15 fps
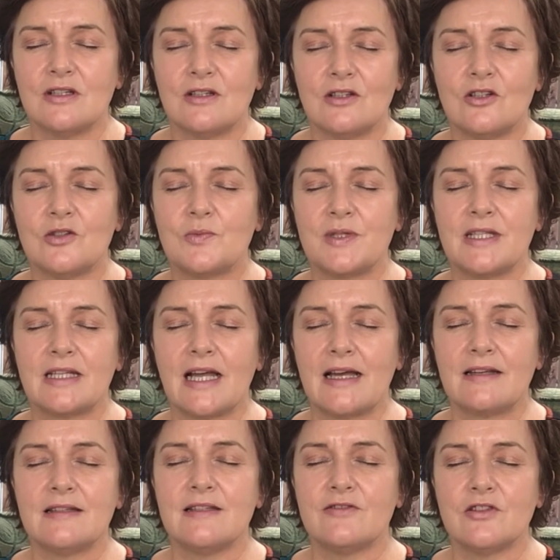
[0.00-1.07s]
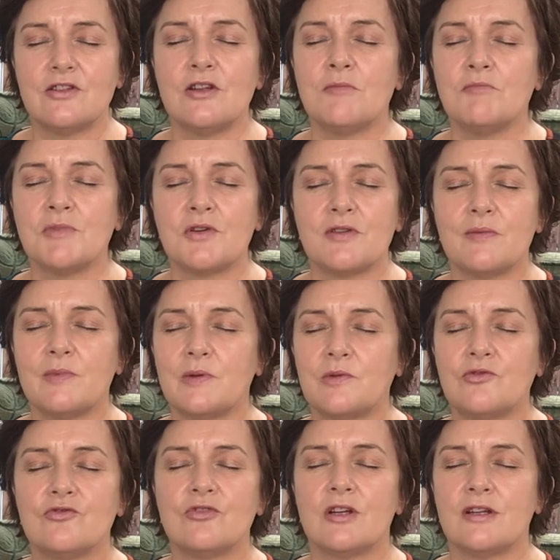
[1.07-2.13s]
Lord, we can't even number them. We
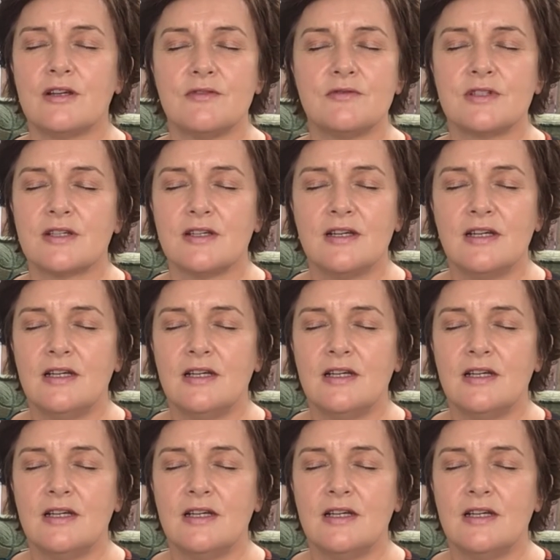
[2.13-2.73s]
would run out.